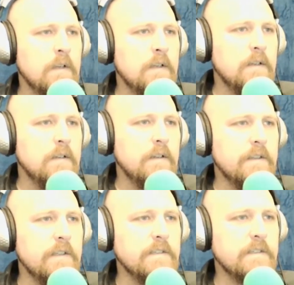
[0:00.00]
In
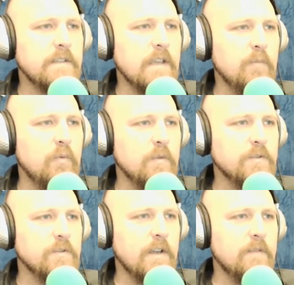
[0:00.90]
this example, we're
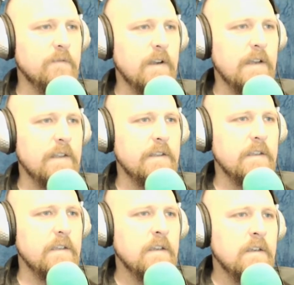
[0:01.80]
trying to find the
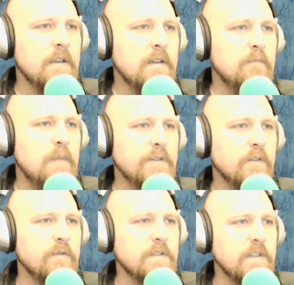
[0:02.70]
measure of
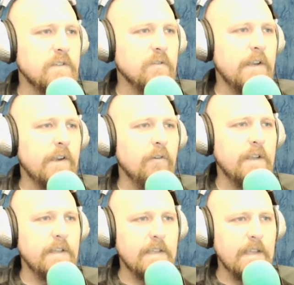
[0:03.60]
the central angle
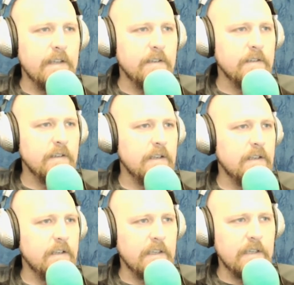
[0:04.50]
indicated, and then
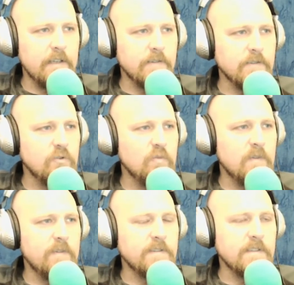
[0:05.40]
again assume if
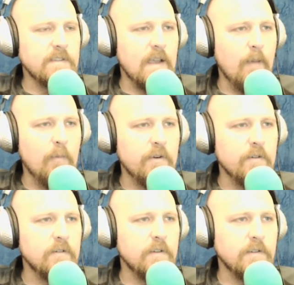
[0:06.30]
it's a diameter,
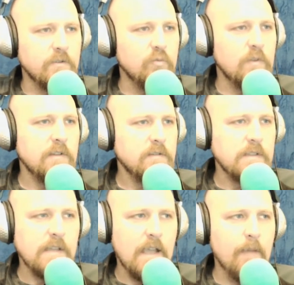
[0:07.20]
assume it's a
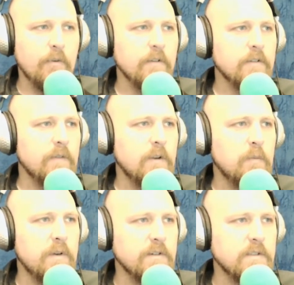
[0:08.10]
diameter if it
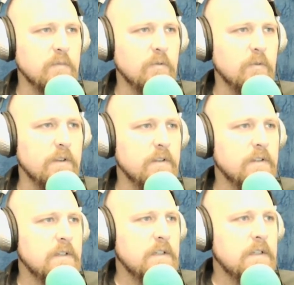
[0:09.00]
appears to be one.
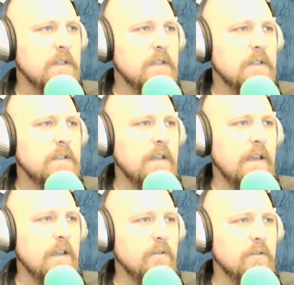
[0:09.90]
The
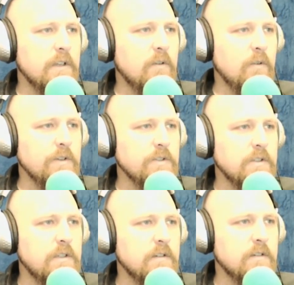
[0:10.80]
angle in question
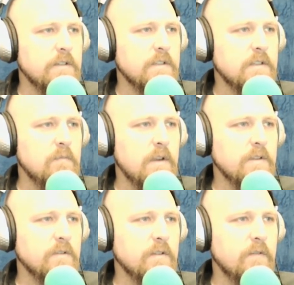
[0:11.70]
here is the
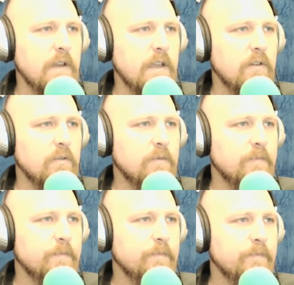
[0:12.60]
measure of angle
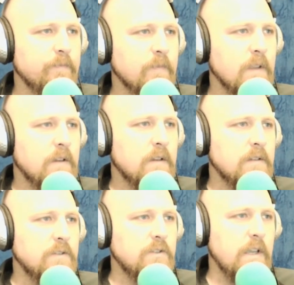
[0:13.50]

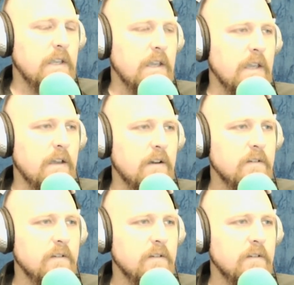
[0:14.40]
JKL.